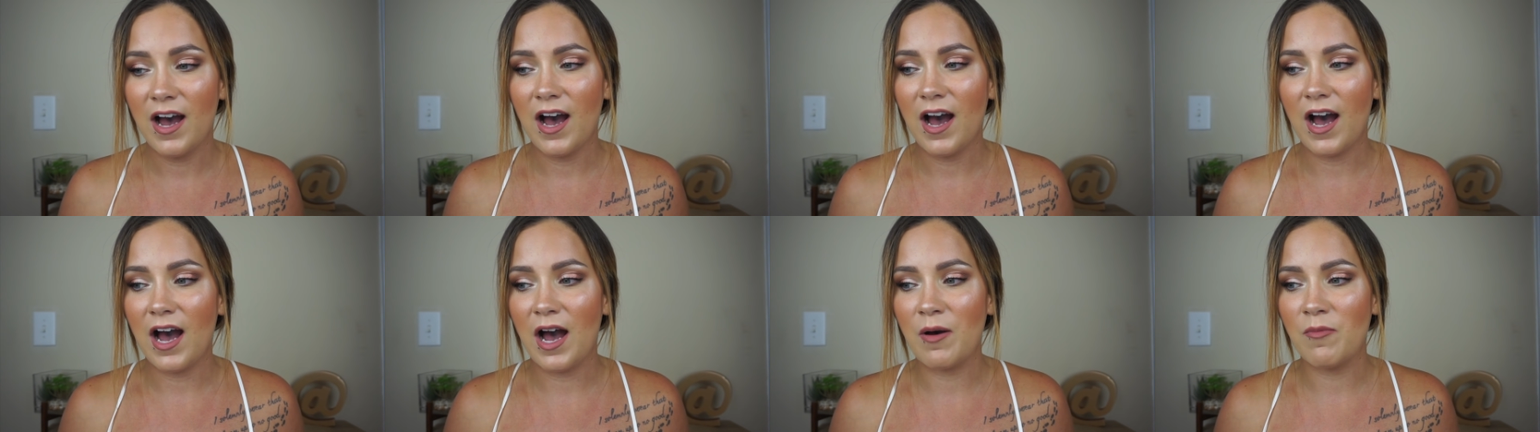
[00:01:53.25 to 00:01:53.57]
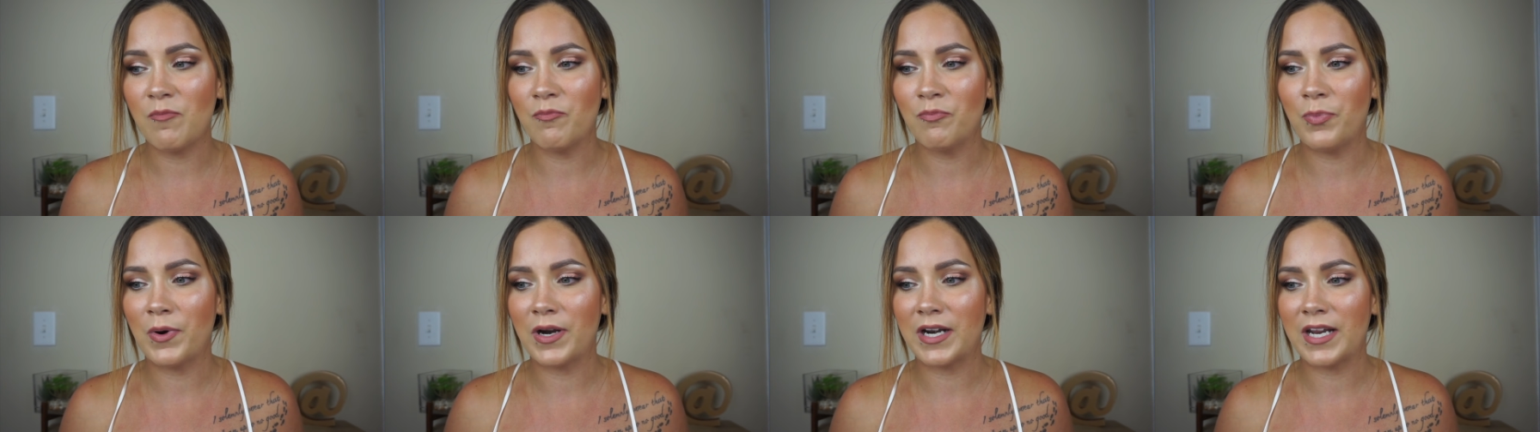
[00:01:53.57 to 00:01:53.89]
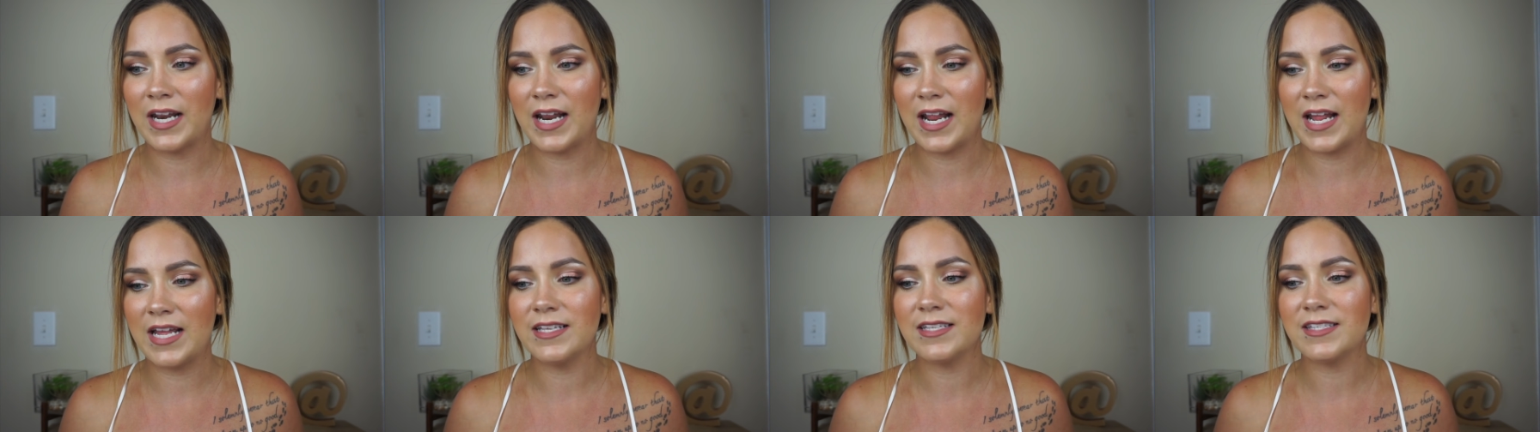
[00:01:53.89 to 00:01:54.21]
Um, but
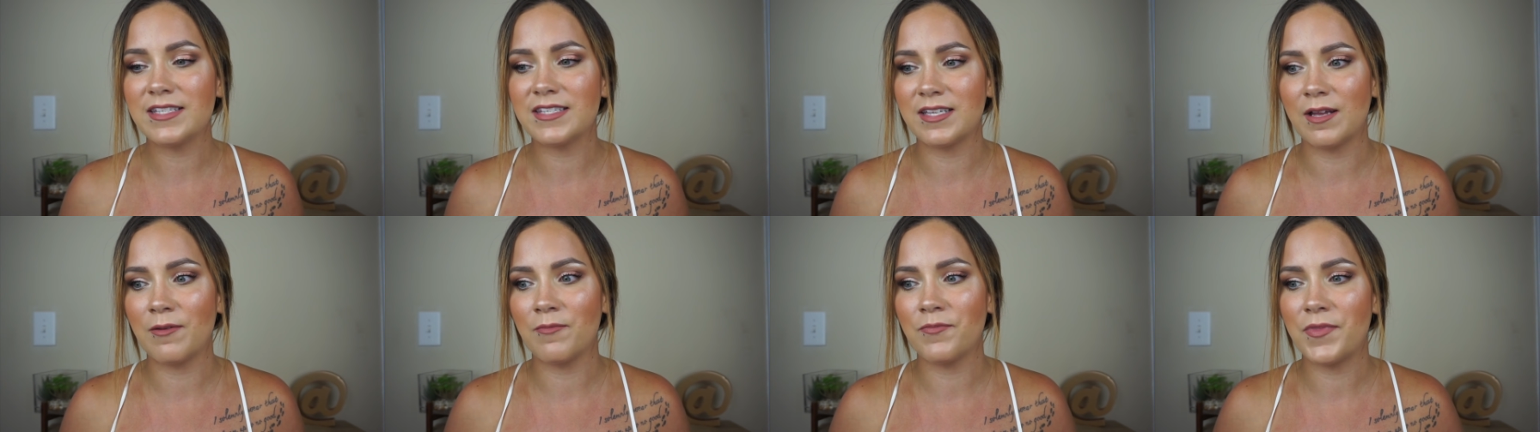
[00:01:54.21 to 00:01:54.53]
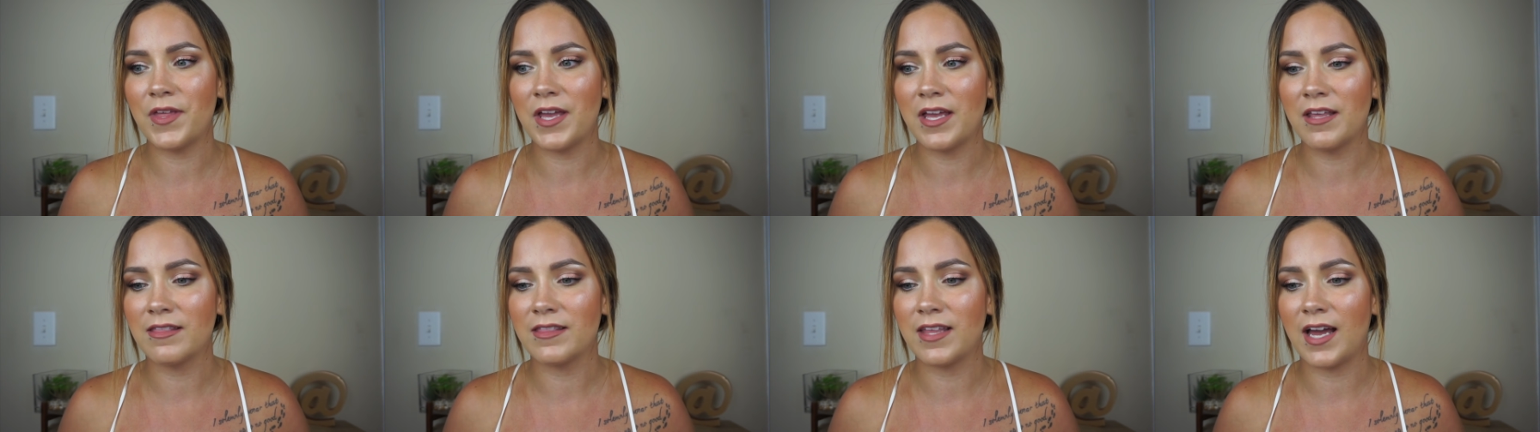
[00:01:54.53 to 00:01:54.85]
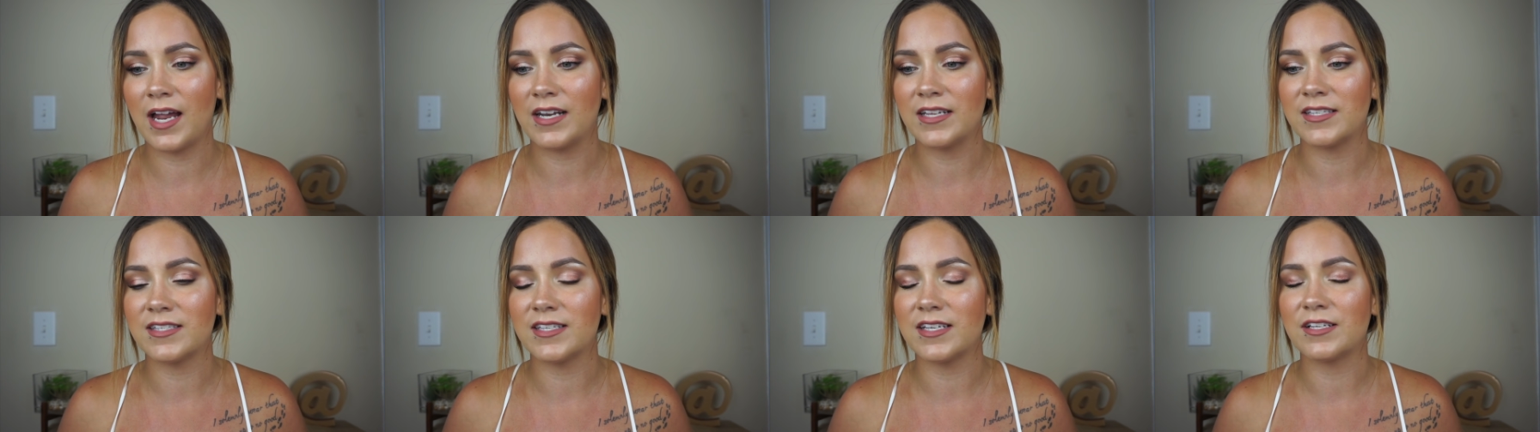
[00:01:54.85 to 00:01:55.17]
it is something
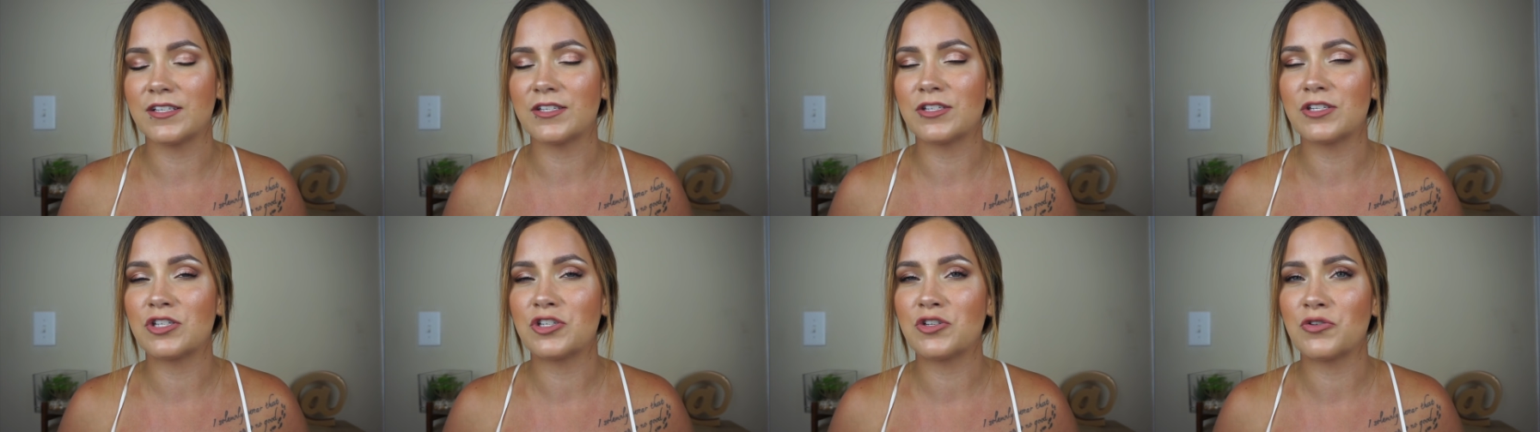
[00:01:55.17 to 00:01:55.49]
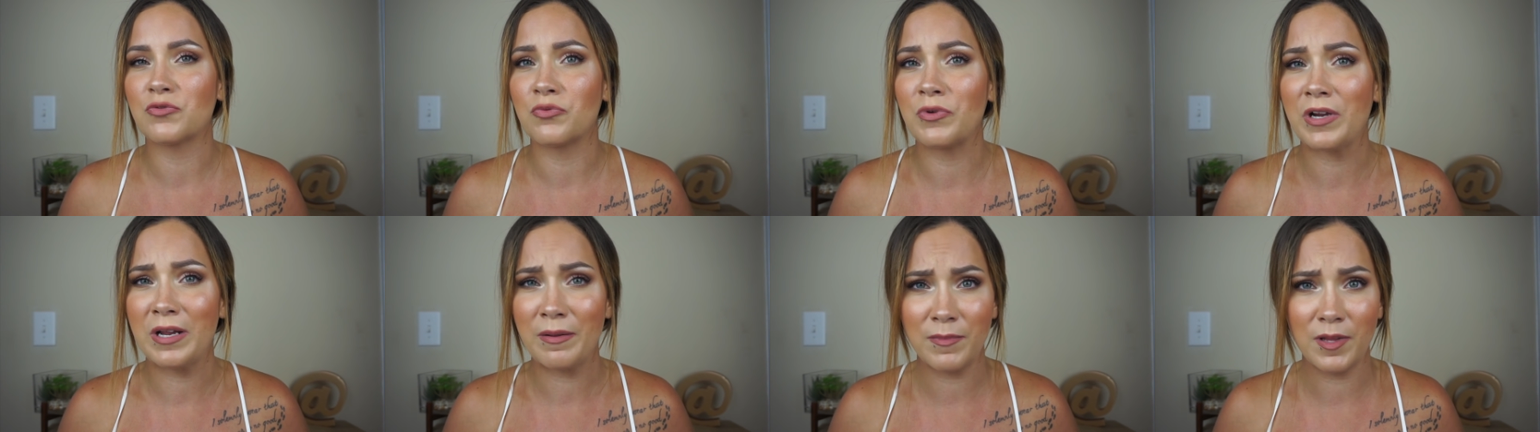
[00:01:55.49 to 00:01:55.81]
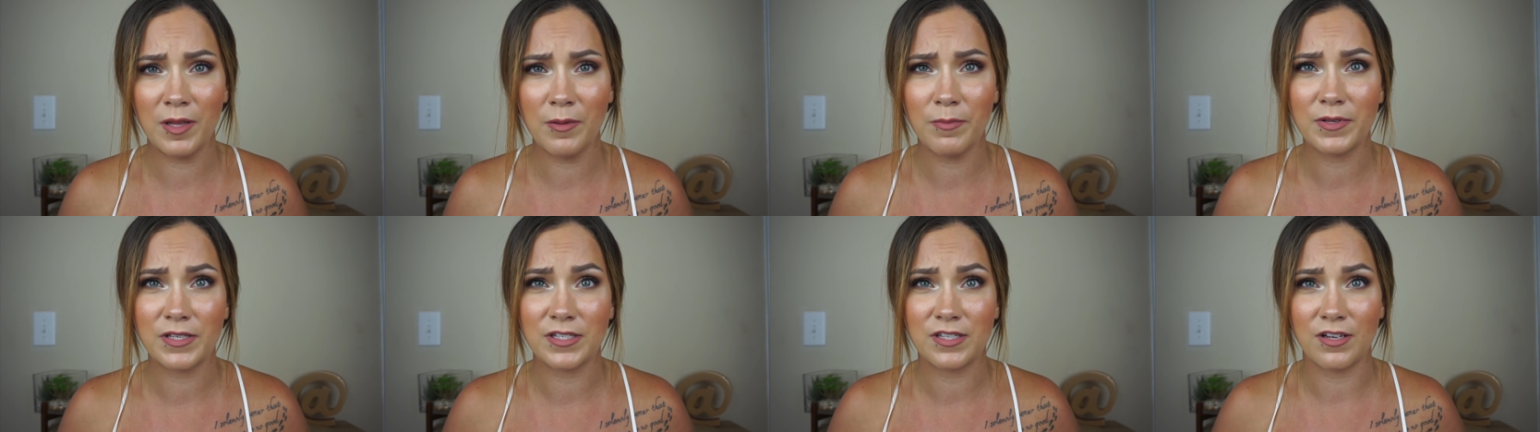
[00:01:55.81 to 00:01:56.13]
that is
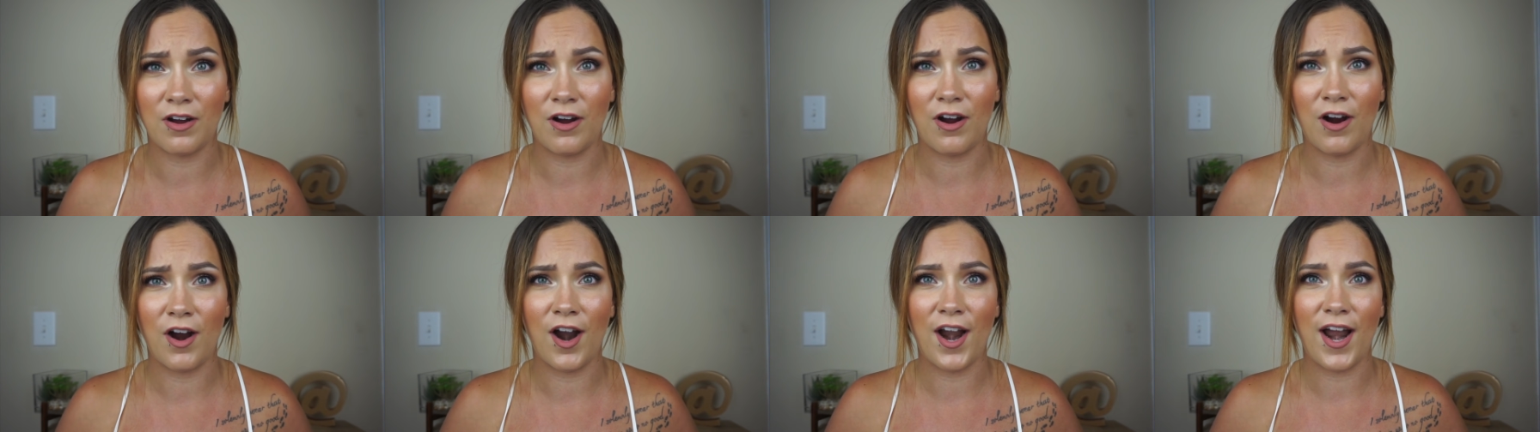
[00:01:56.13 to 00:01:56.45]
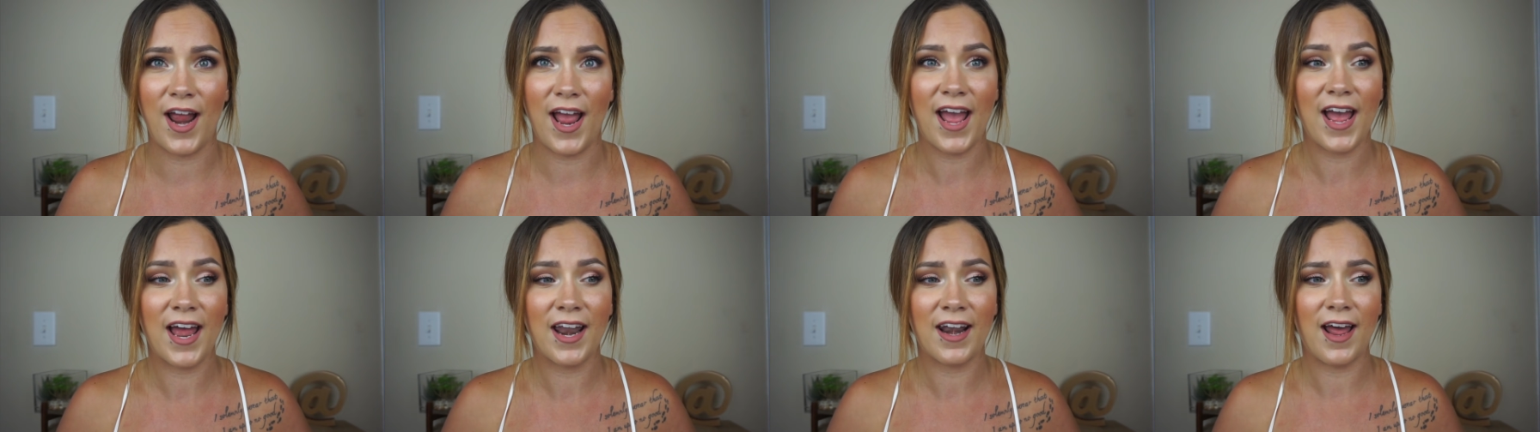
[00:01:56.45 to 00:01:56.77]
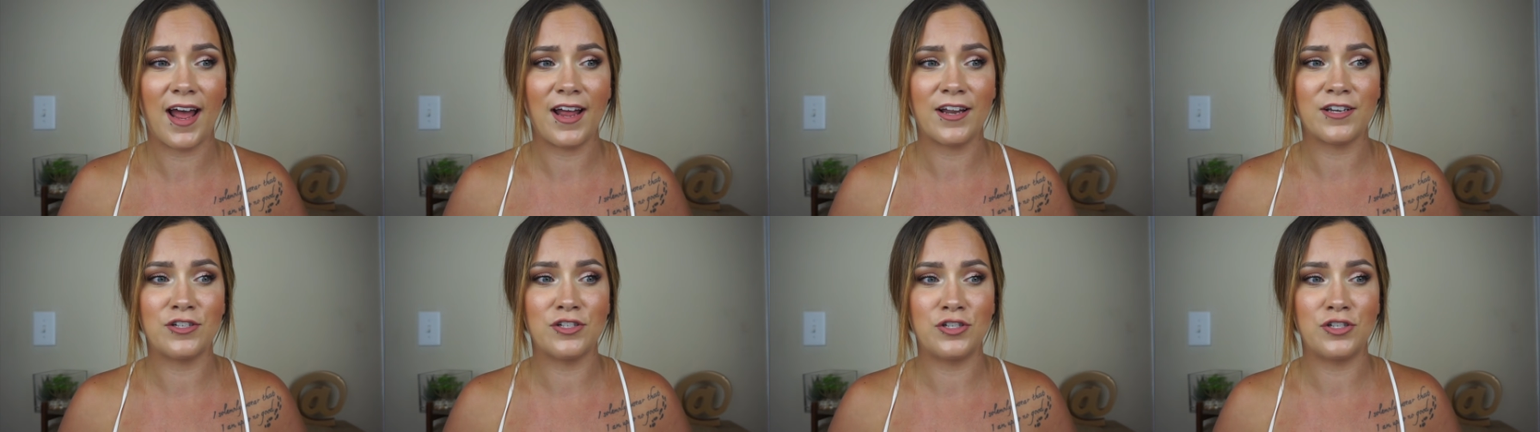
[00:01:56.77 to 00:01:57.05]
extremely bizarre and I